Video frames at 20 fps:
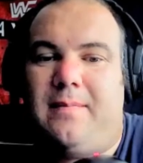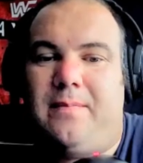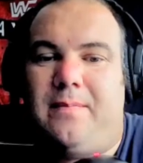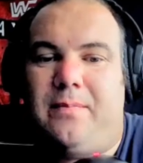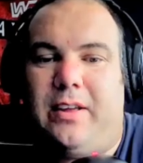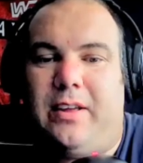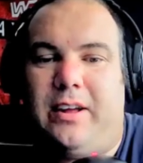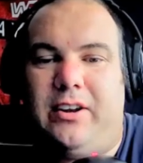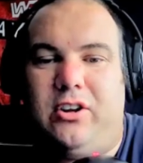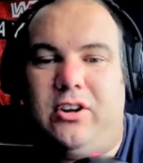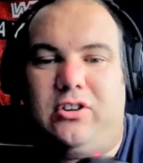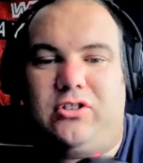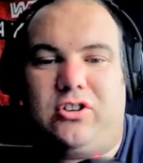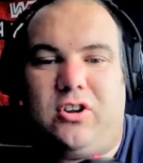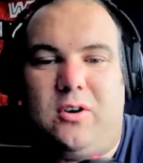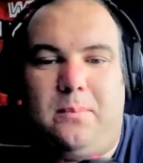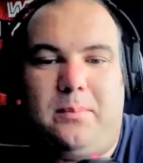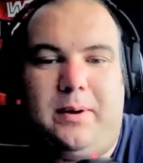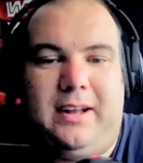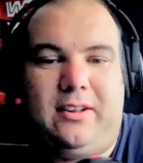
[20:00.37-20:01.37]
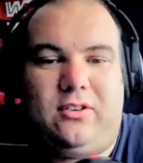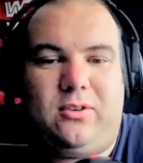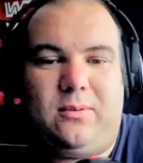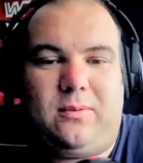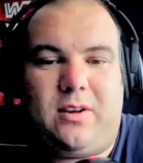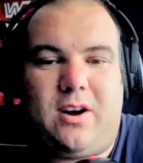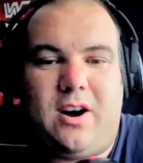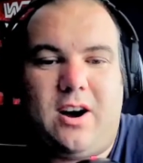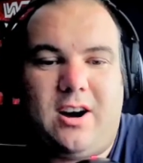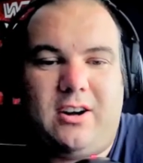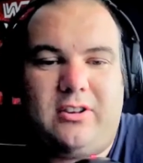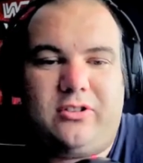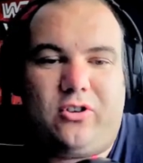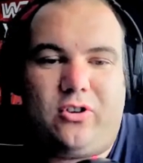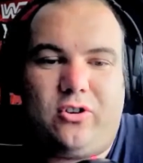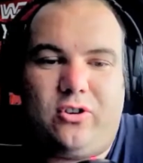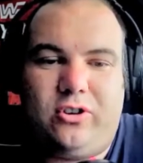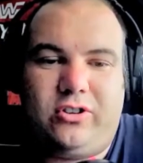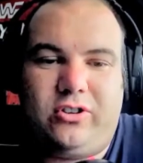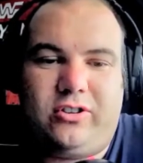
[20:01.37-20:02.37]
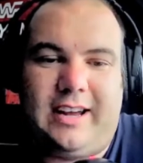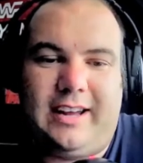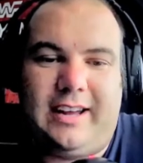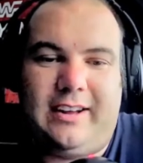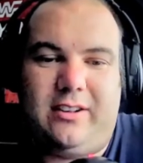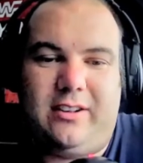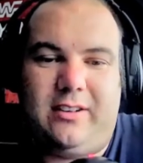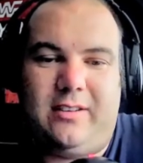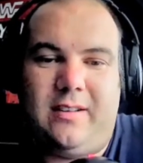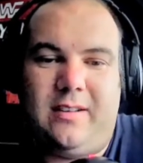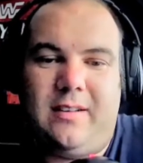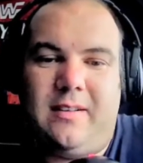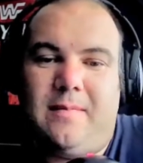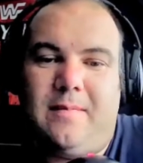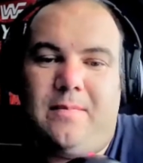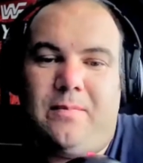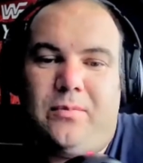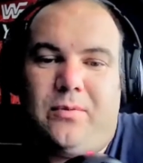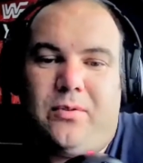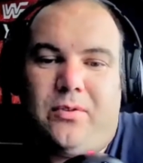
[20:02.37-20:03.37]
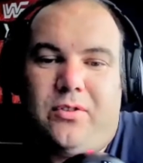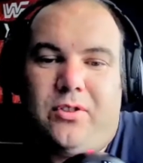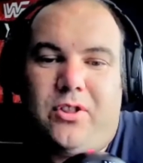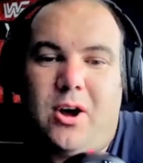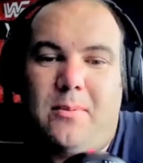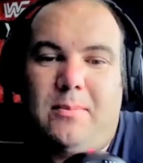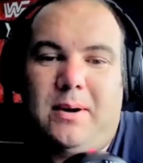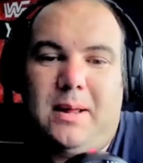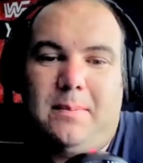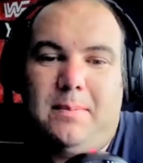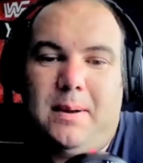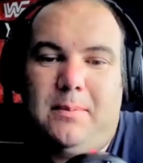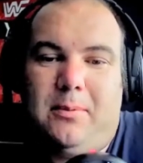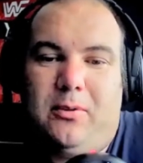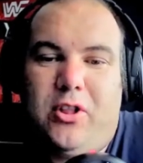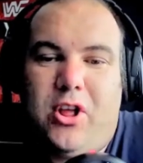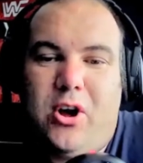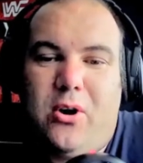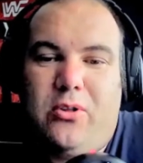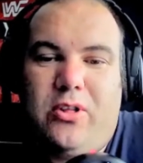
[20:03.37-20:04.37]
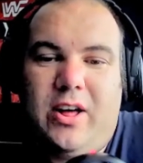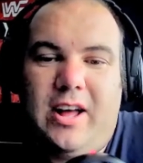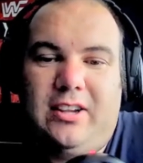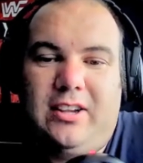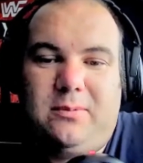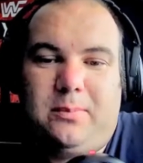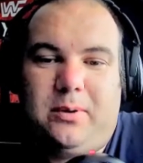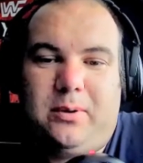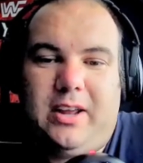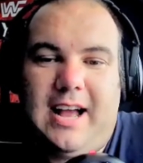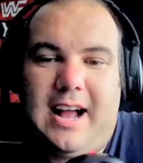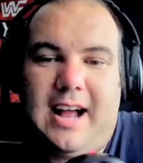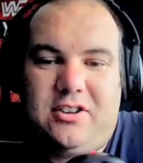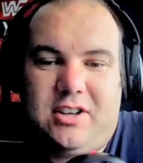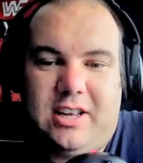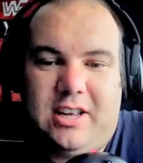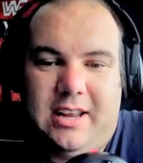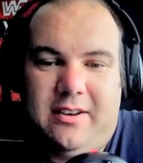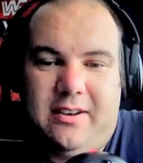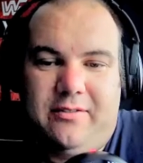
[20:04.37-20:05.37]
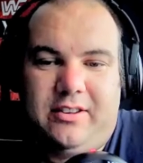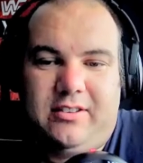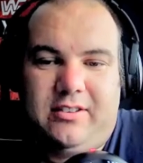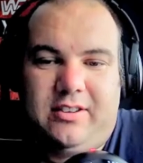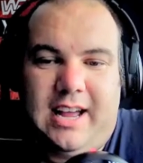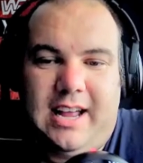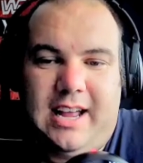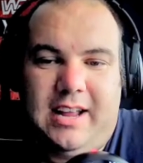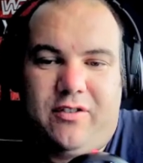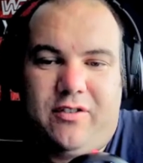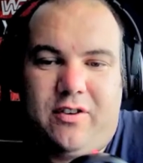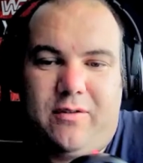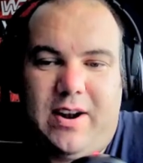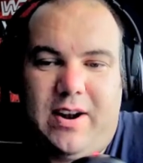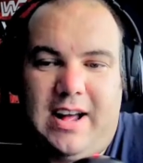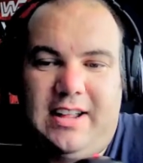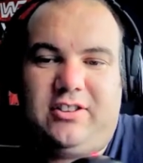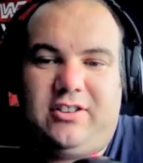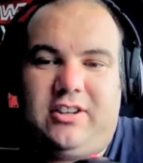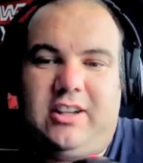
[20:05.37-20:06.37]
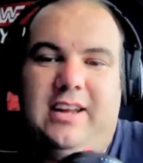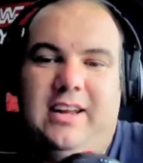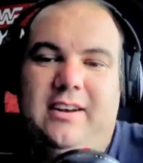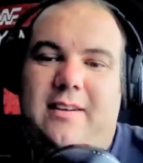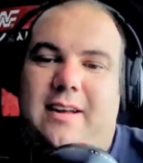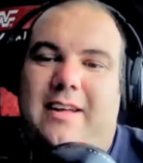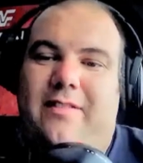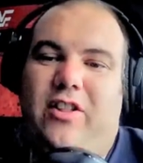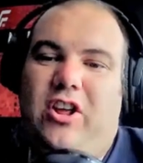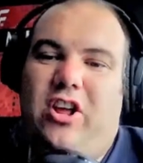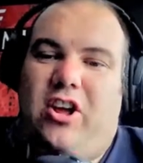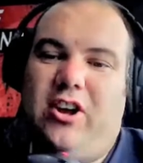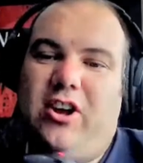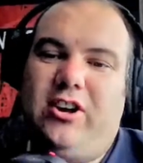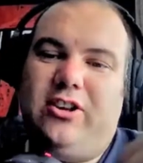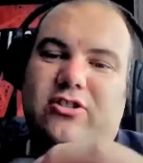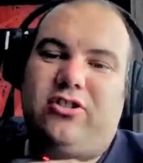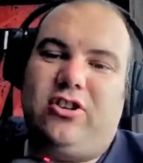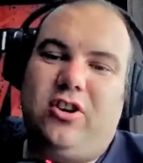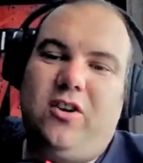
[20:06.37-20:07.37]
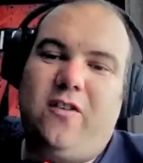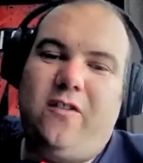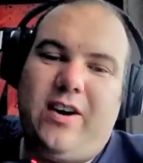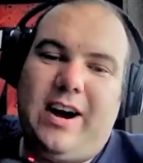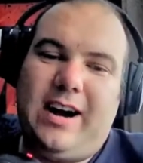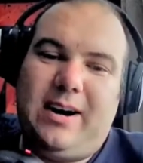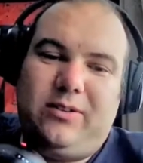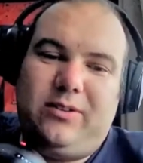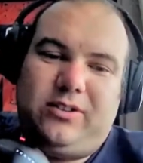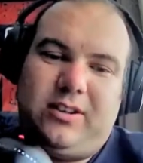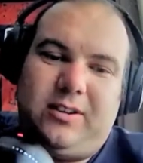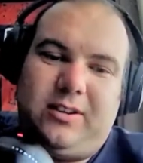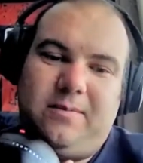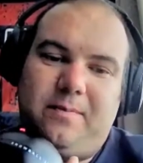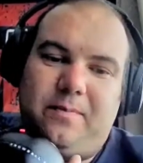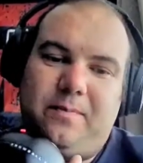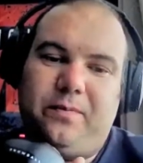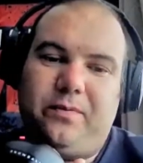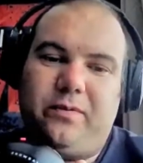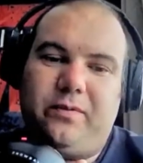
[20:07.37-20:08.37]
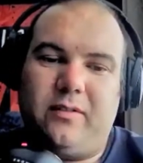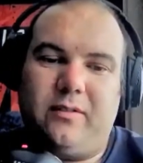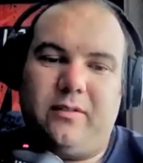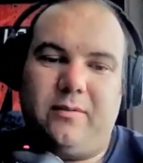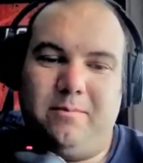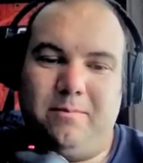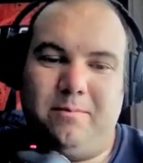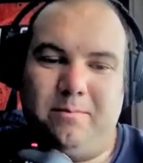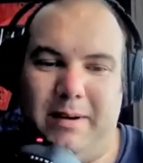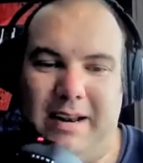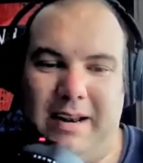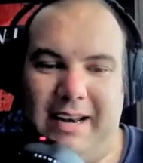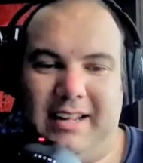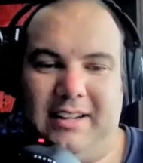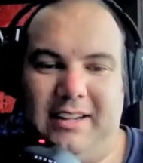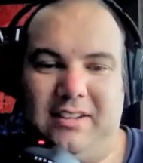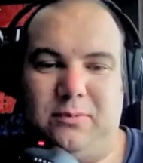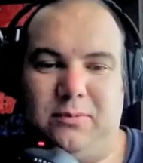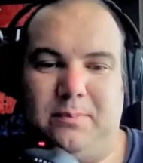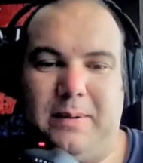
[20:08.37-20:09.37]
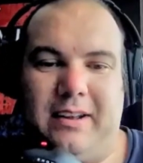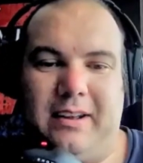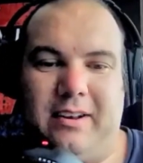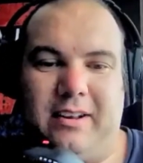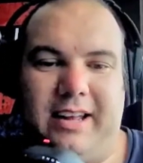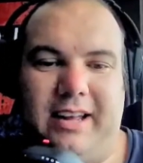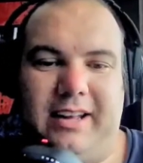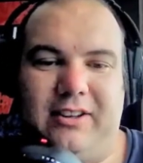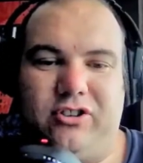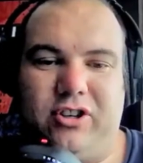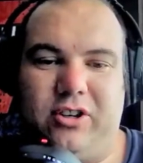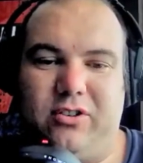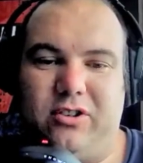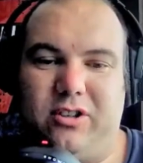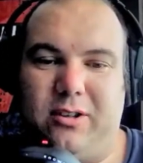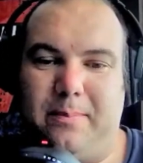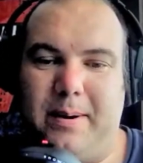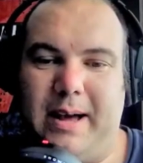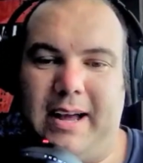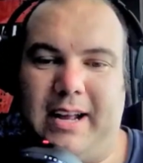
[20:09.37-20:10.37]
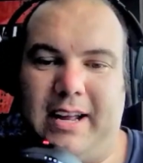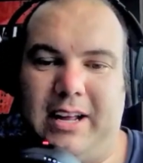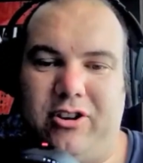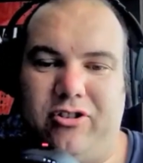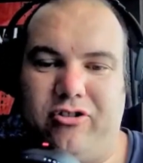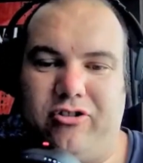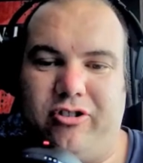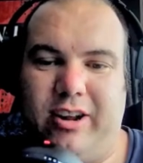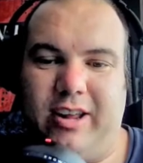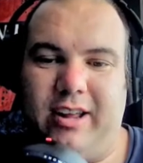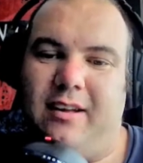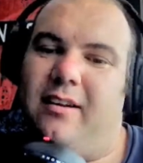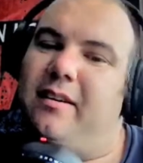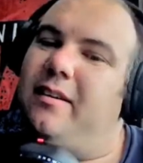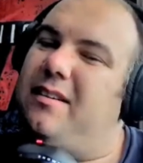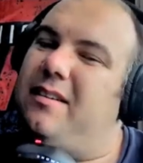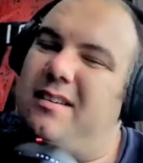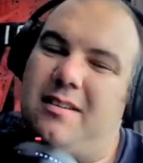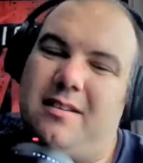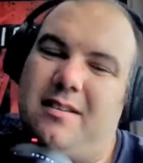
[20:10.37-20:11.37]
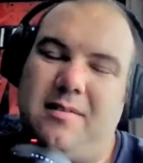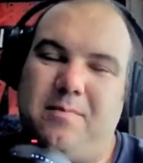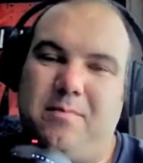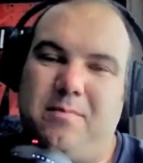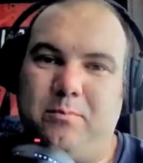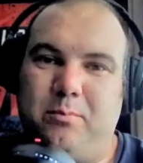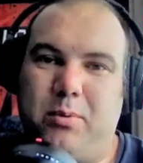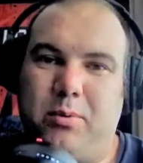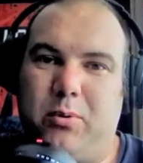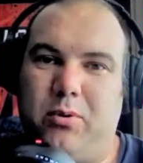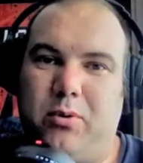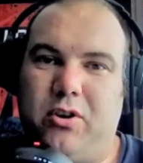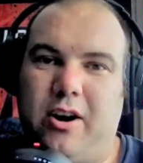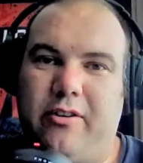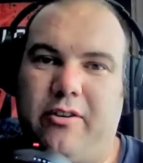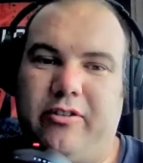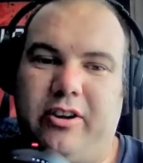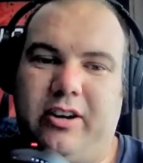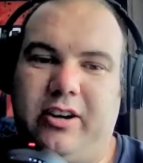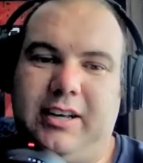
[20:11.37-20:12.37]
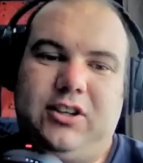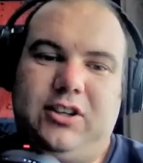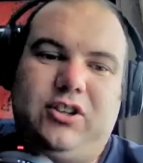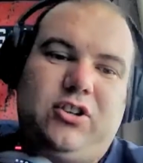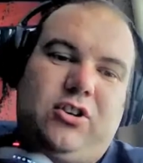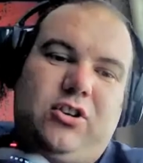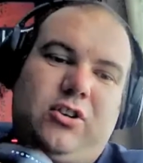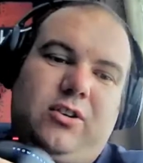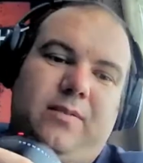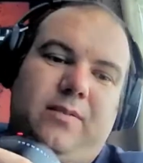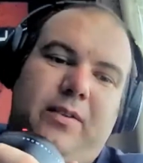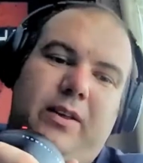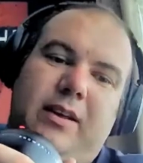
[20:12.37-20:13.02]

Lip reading: and he also picked up the hardcore title. Not many people know this, but he actually retired from wrestling in the year 2000. Many speculate due to the back injury, but we're not really sure.